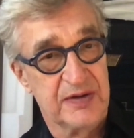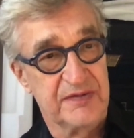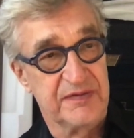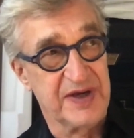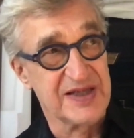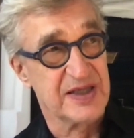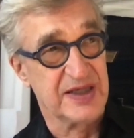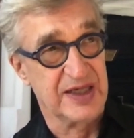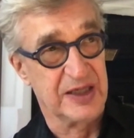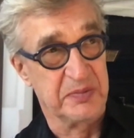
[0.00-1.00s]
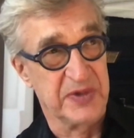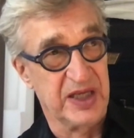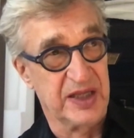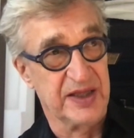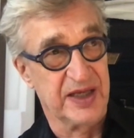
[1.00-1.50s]
fascinated me
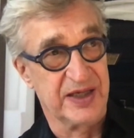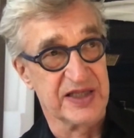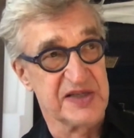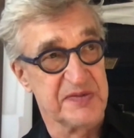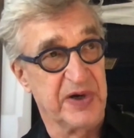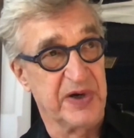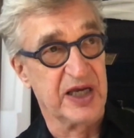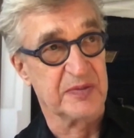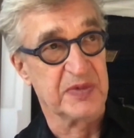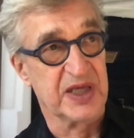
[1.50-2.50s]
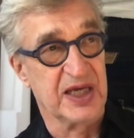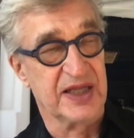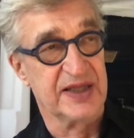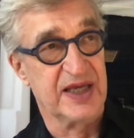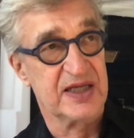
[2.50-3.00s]
and that inspired me.
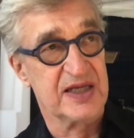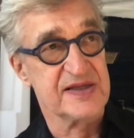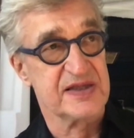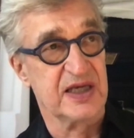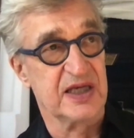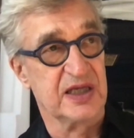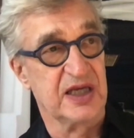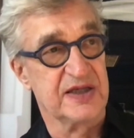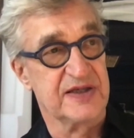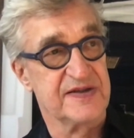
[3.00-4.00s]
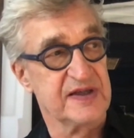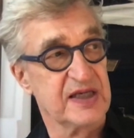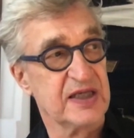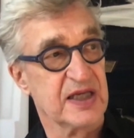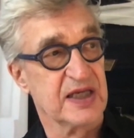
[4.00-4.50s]
And that is in each
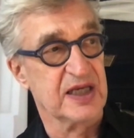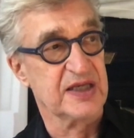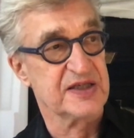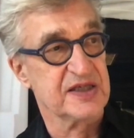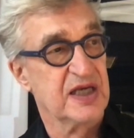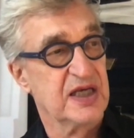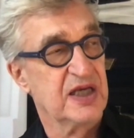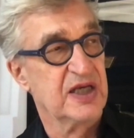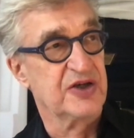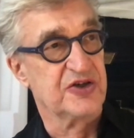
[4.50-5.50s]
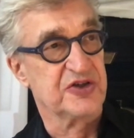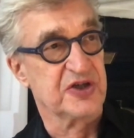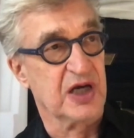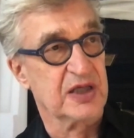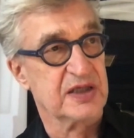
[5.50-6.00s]
scene and each
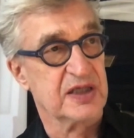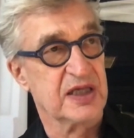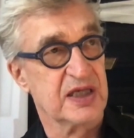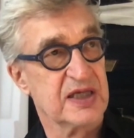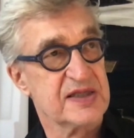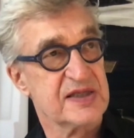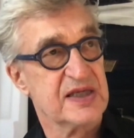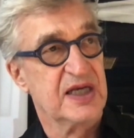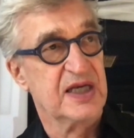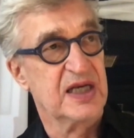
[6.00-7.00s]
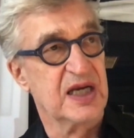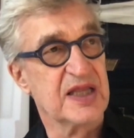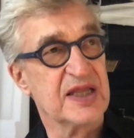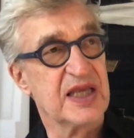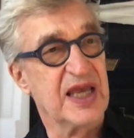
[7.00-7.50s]
shot, and it's
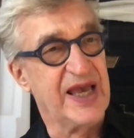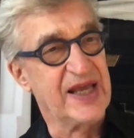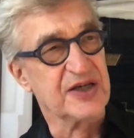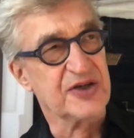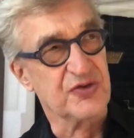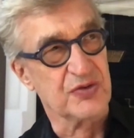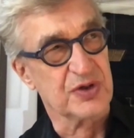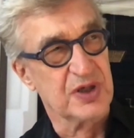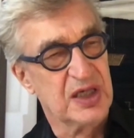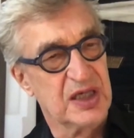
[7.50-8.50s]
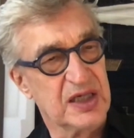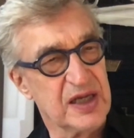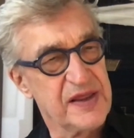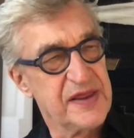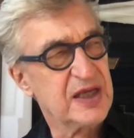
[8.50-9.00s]
in the attitude. And I
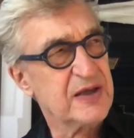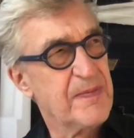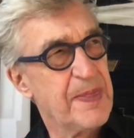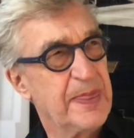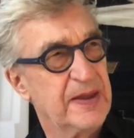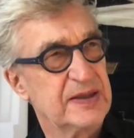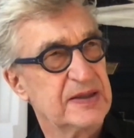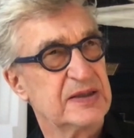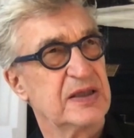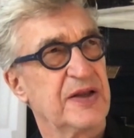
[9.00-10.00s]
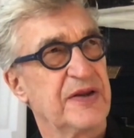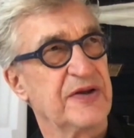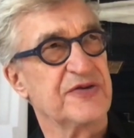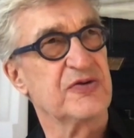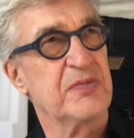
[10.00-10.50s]
think the
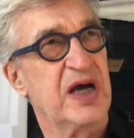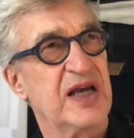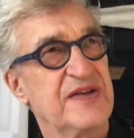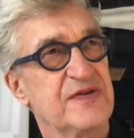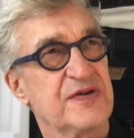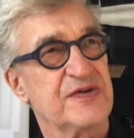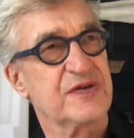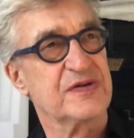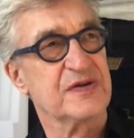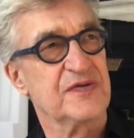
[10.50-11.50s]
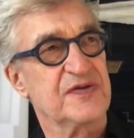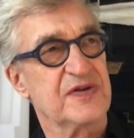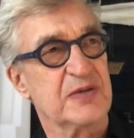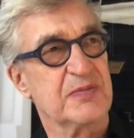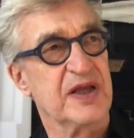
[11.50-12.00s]
true masters of
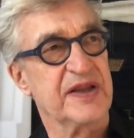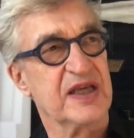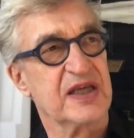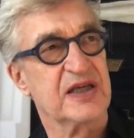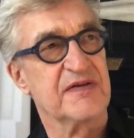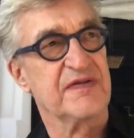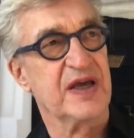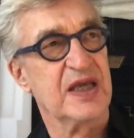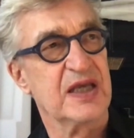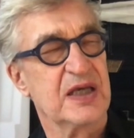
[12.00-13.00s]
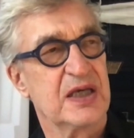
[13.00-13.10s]
cinema, they convey